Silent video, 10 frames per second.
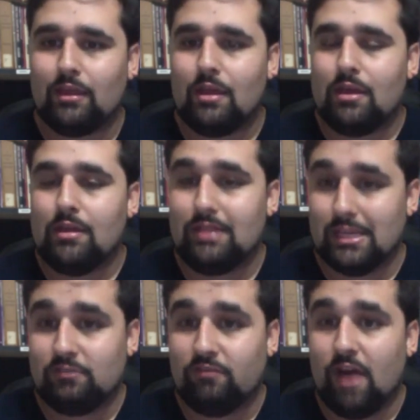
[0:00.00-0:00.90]

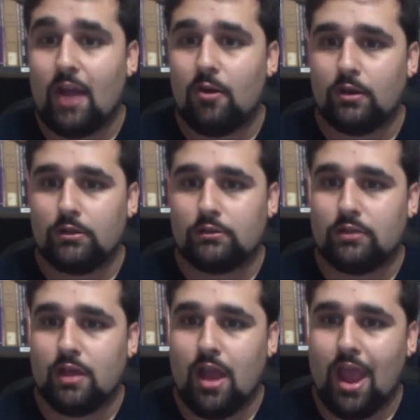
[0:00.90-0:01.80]
this virus,
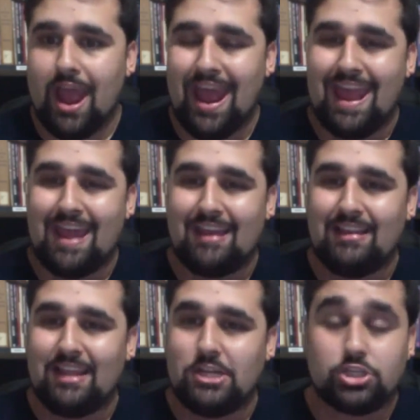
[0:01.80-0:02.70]
and
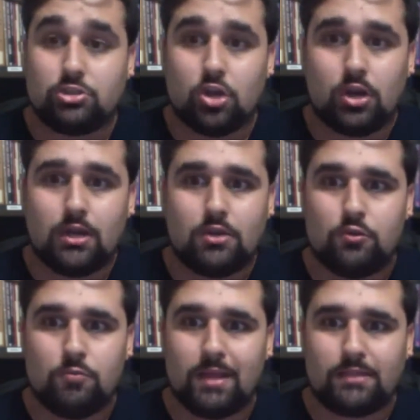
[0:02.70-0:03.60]
they just turn
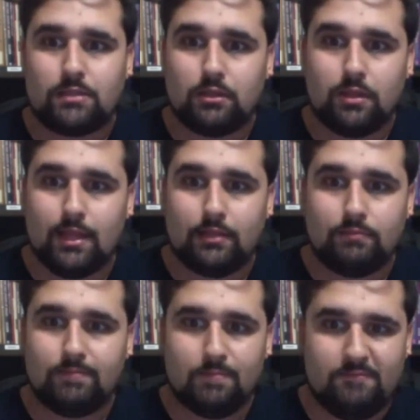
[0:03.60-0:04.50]
into basically like
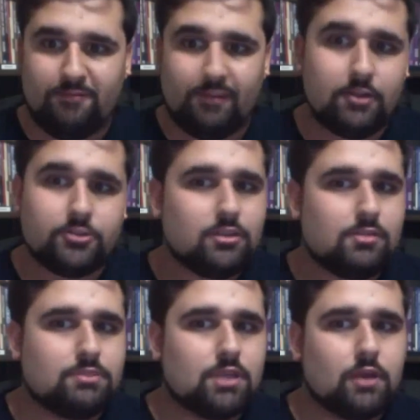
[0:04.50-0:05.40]
figures of
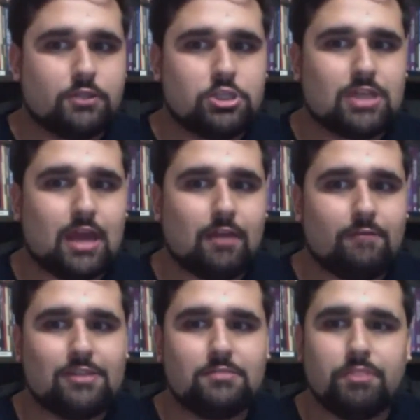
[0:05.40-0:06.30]
themselves. They just kind of
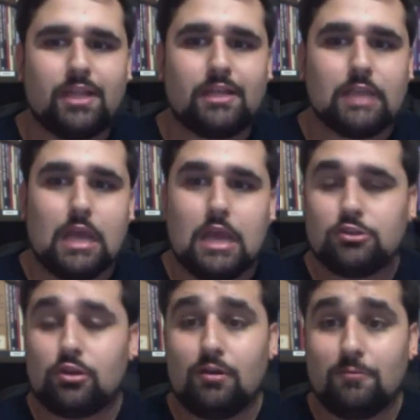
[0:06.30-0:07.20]
freeze in place. So
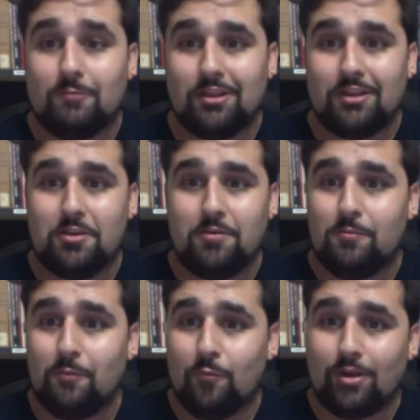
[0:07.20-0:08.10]
I don't really know
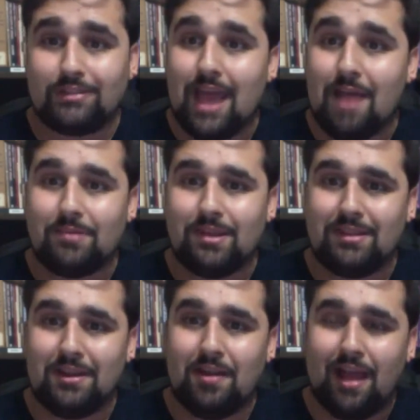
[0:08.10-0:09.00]
what's happening
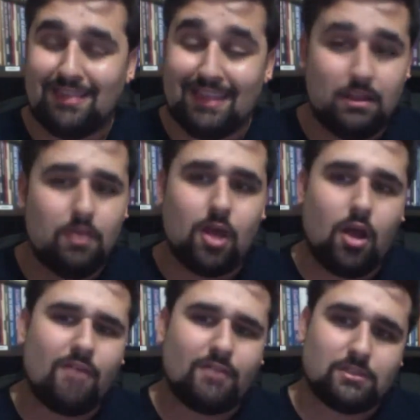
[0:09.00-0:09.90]
there. I think
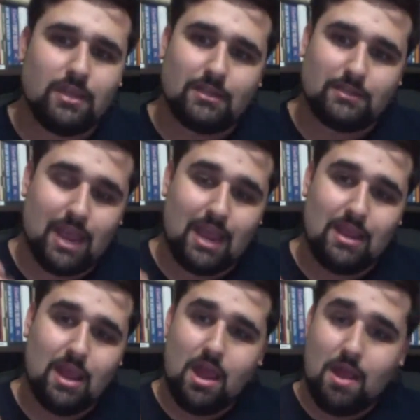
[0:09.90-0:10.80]
obviously it's
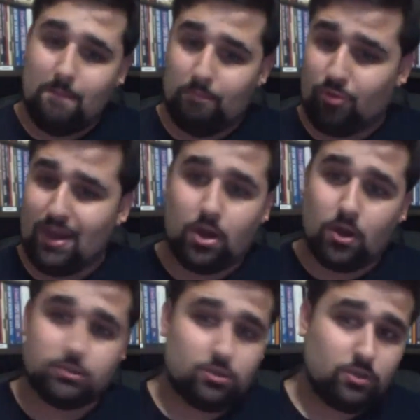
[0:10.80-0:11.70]
a
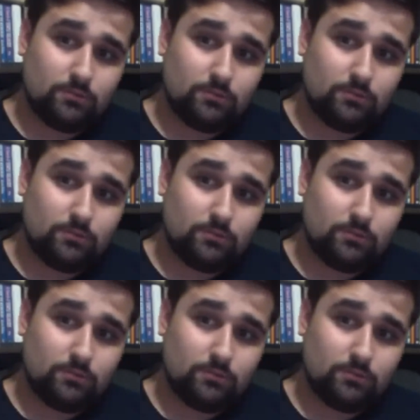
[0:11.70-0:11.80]
precursor